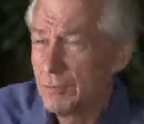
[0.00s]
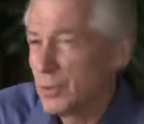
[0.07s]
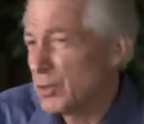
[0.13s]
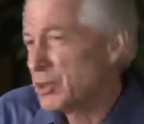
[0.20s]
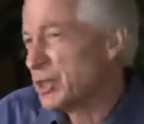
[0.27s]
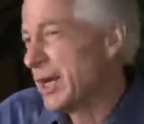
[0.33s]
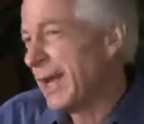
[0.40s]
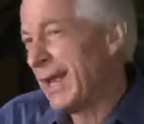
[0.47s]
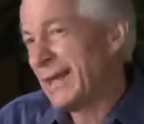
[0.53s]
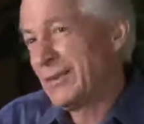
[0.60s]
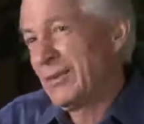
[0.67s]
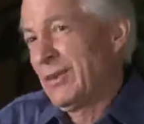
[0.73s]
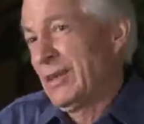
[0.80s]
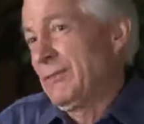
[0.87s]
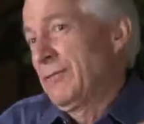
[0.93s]

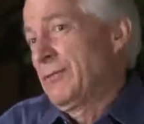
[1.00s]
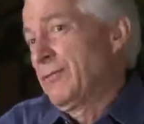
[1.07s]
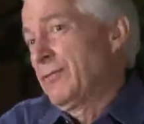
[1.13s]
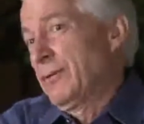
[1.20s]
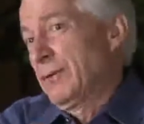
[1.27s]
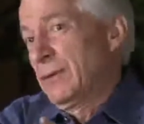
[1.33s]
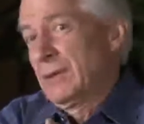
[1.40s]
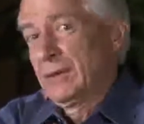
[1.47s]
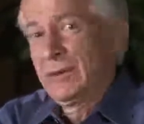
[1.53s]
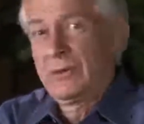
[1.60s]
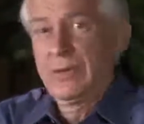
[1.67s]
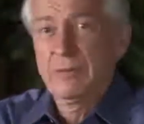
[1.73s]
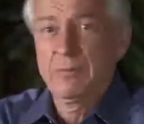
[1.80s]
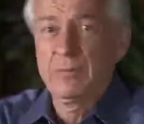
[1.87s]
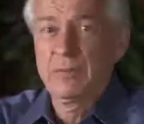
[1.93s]
perchance even feeling
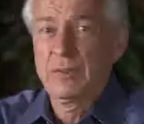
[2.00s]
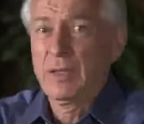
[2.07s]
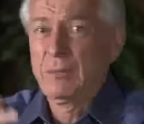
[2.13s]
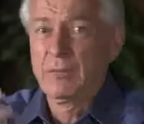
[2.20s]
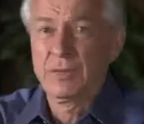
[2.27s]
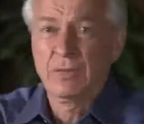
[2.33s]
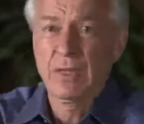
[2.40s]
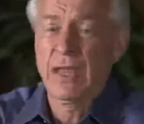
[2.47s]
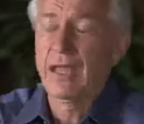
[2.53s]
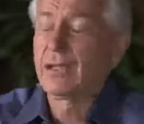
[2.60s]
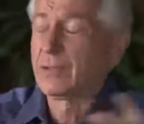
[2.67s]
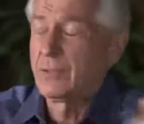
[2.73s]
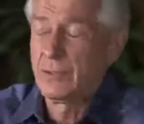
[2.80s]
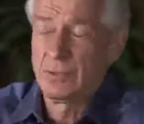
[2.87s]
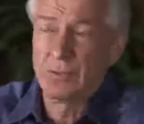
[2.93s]

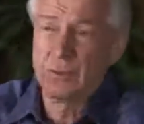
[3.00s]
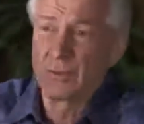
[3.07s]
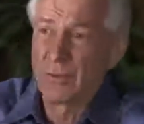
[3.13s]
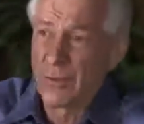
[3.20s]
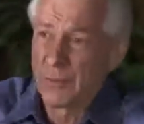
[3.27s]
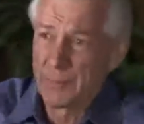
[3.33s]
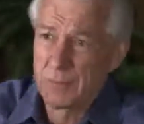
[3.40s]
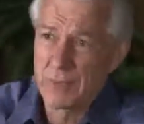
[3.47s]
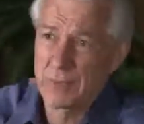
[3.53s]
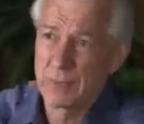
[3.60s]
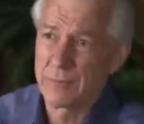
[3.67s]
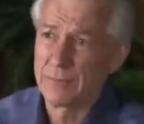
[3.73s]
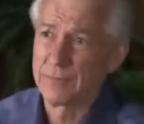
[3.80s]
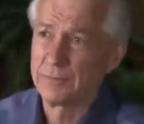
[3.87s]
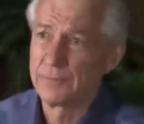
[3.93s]
substandard or something.